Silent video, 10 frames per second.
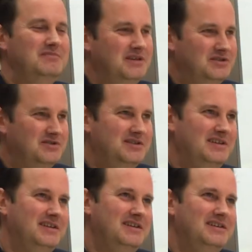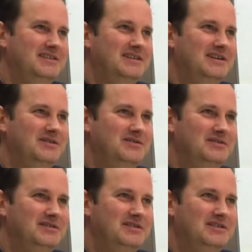make sure they uh, tell
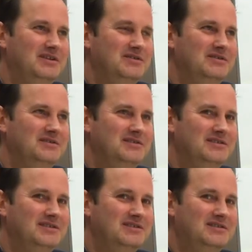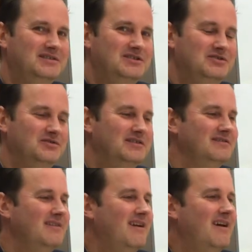their tell their children